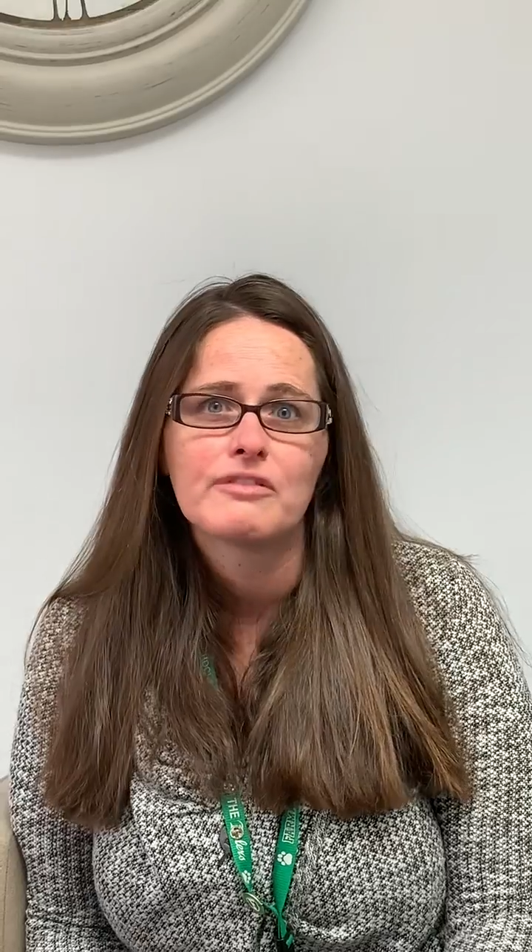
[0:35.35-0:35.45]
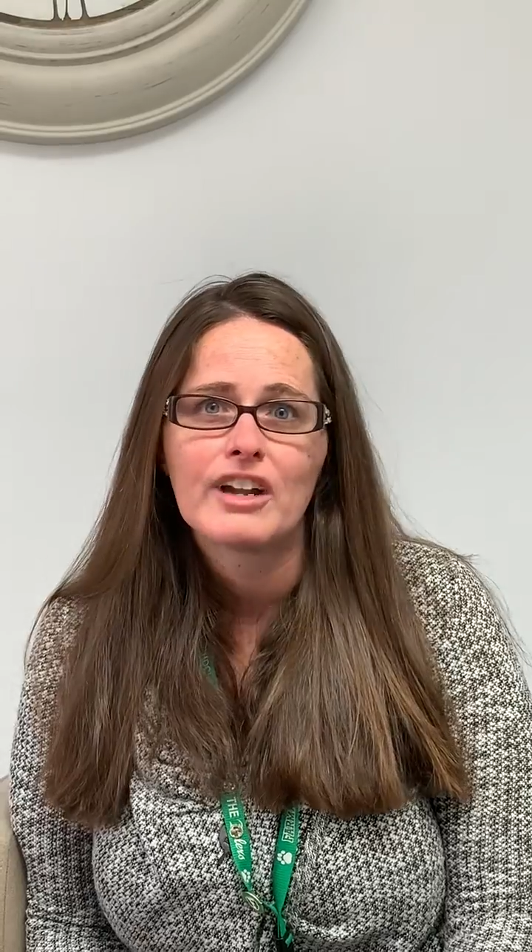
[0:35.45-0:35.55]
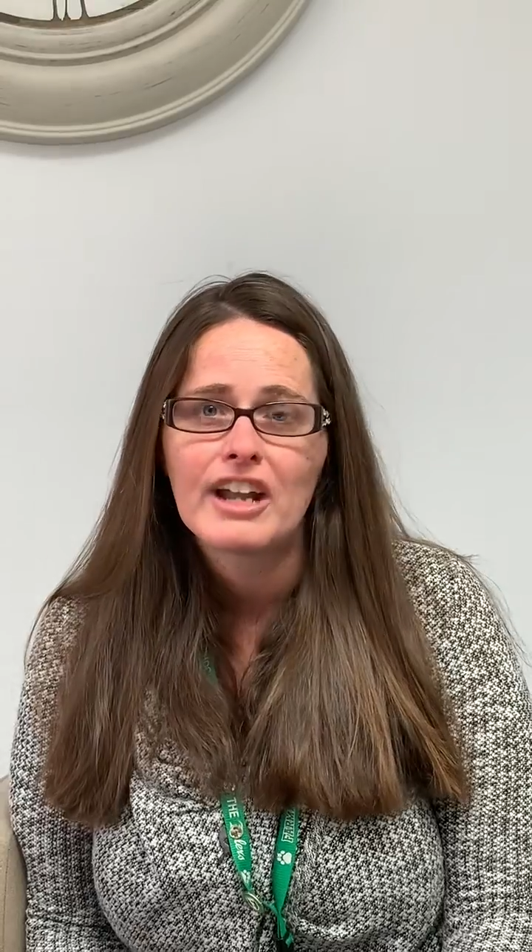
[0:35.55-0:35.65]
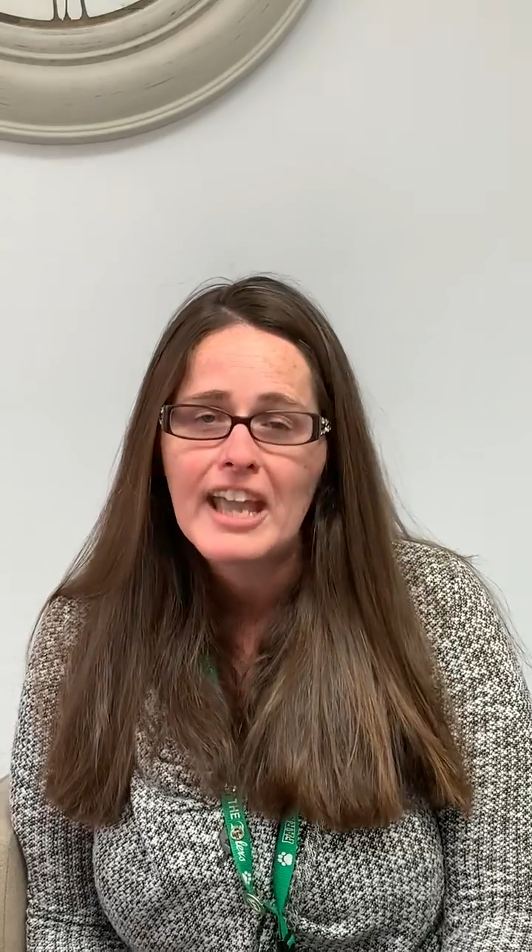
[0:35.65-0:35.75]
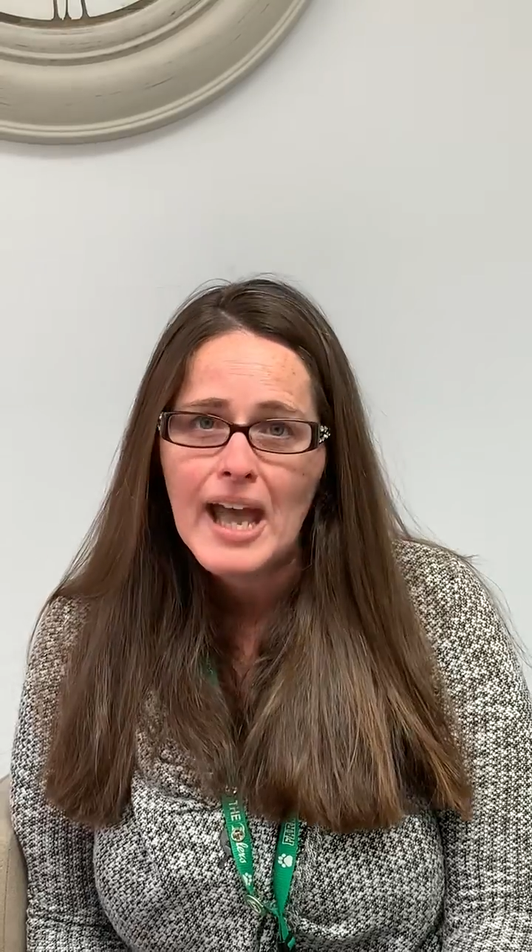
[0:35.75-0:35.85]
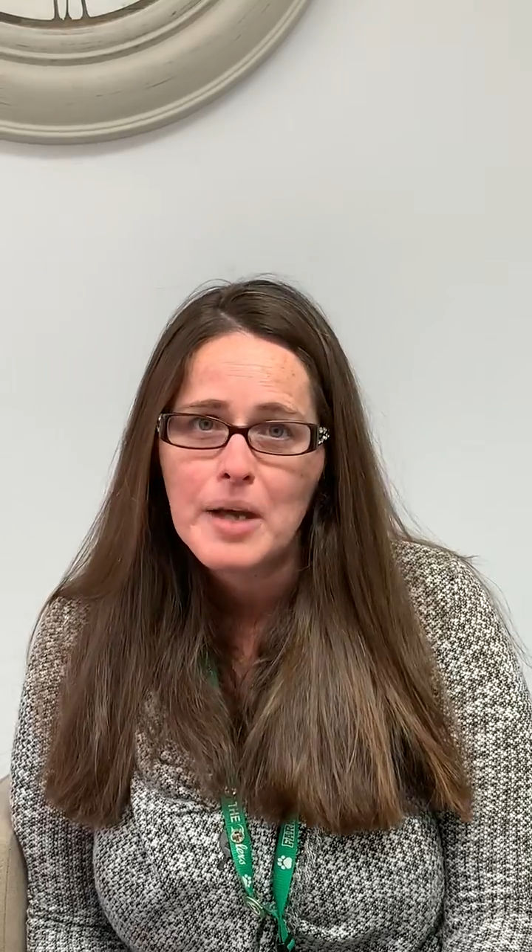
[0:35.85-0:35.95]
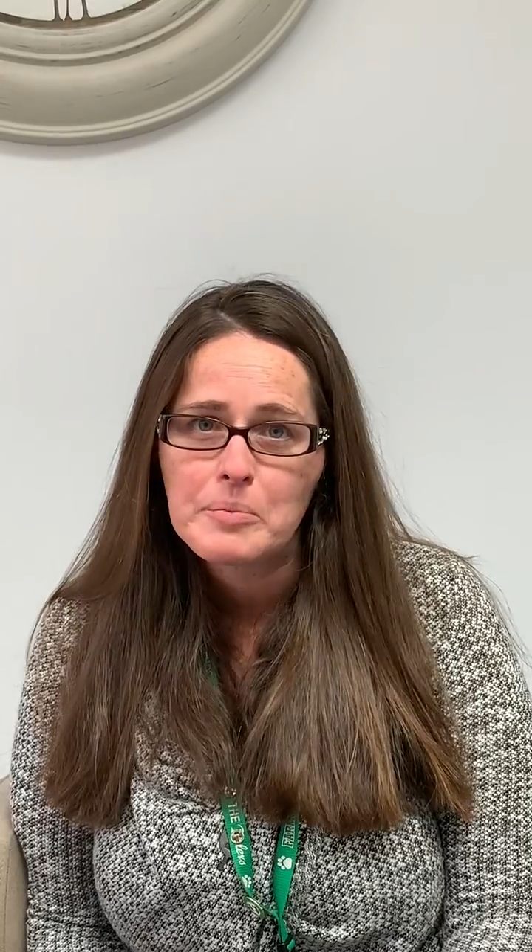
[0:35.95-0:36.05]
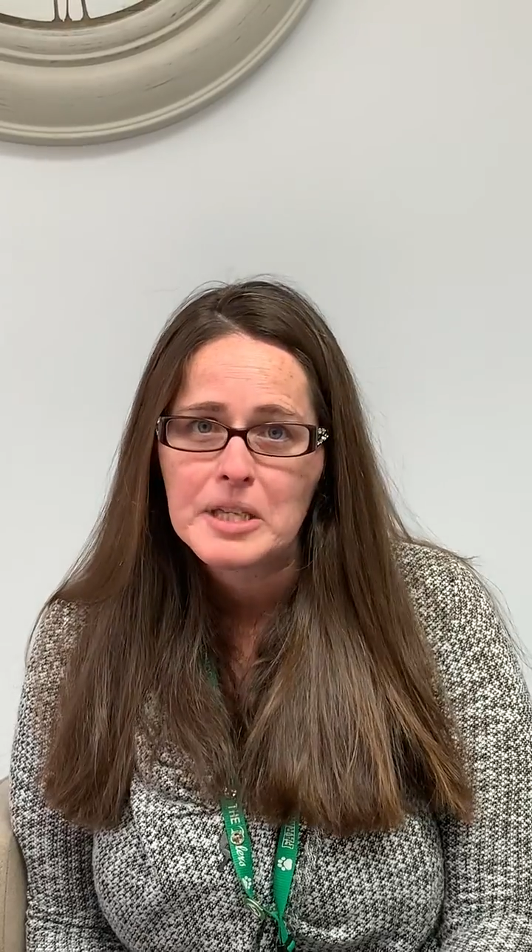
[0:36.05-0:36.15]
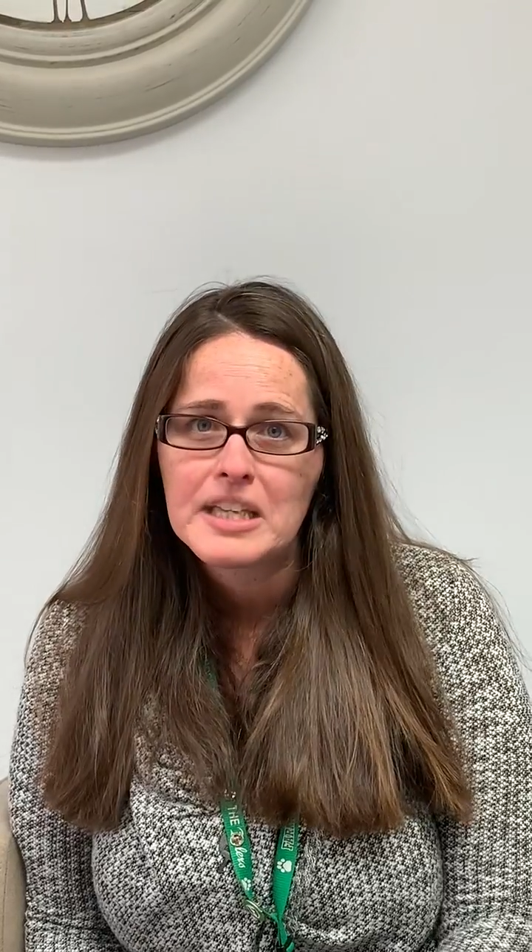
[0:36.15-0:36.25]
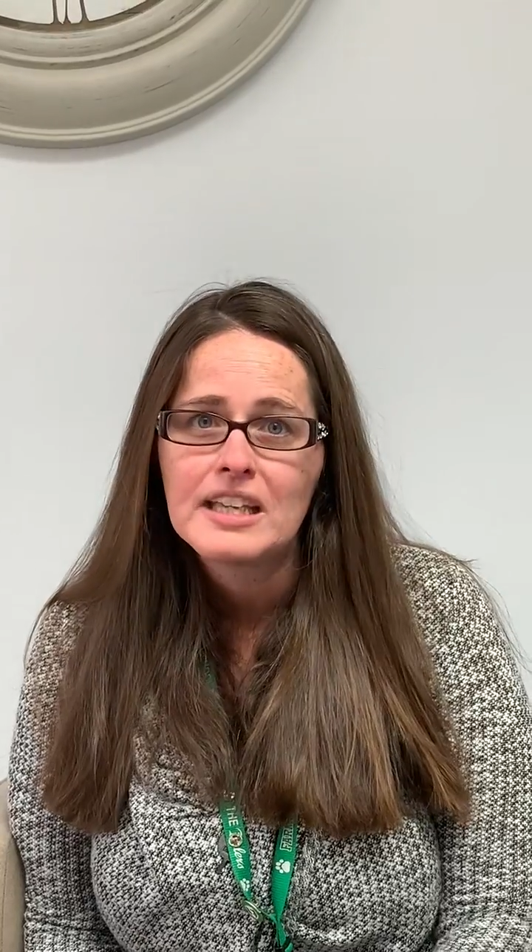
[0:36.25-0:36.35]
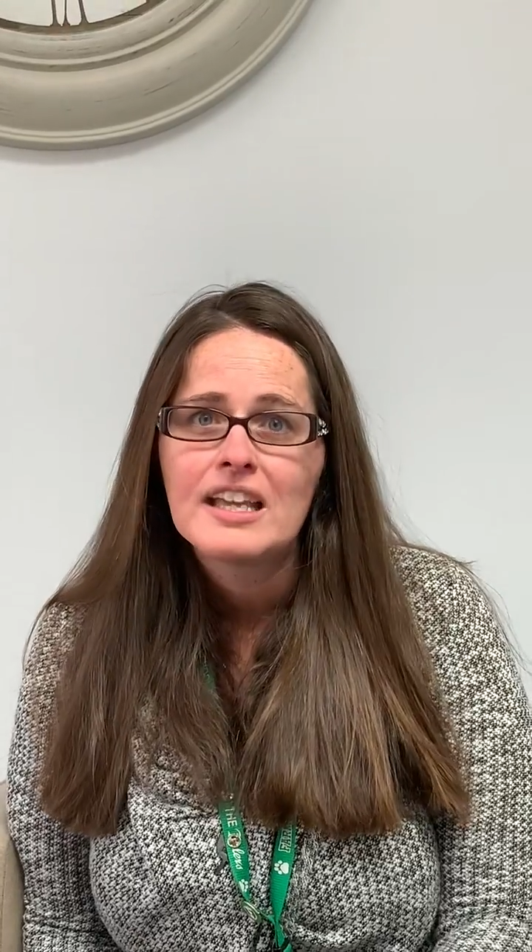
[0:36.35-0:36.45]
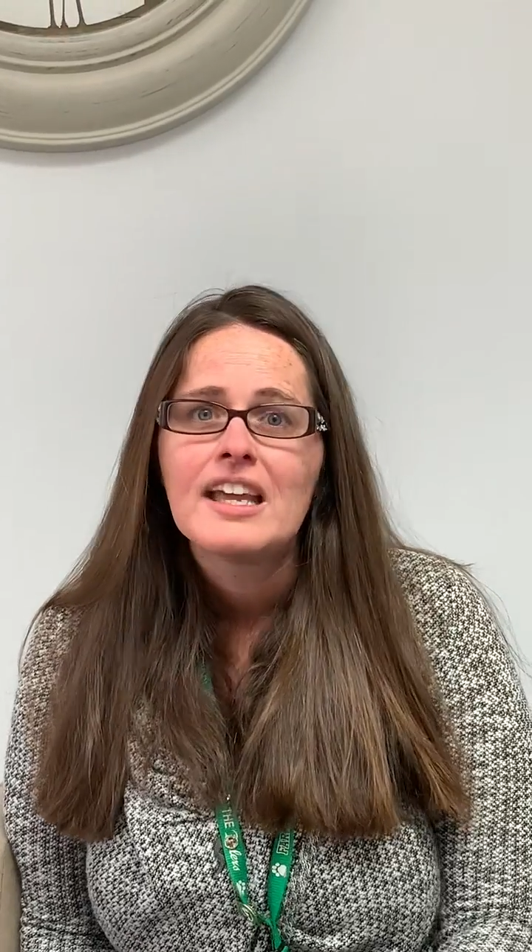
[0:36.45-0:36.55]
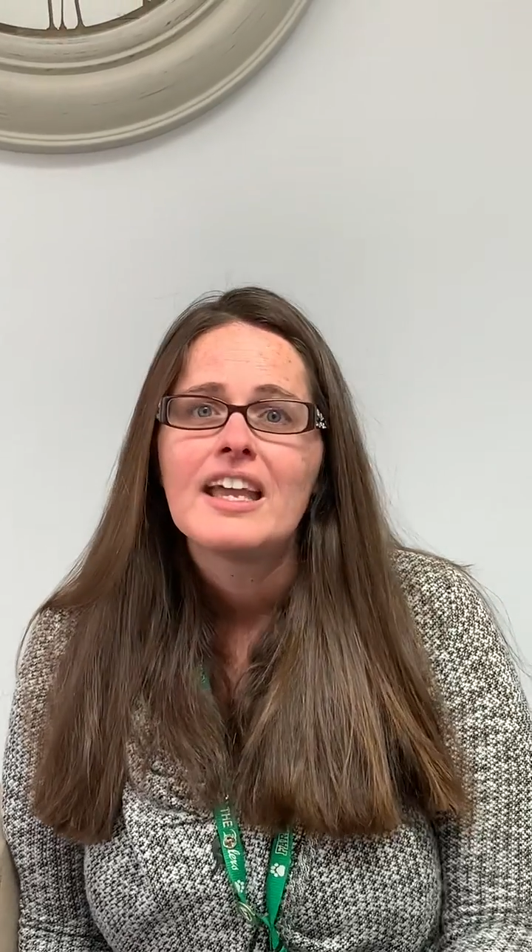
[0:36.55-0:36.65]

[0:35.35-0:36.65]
very happy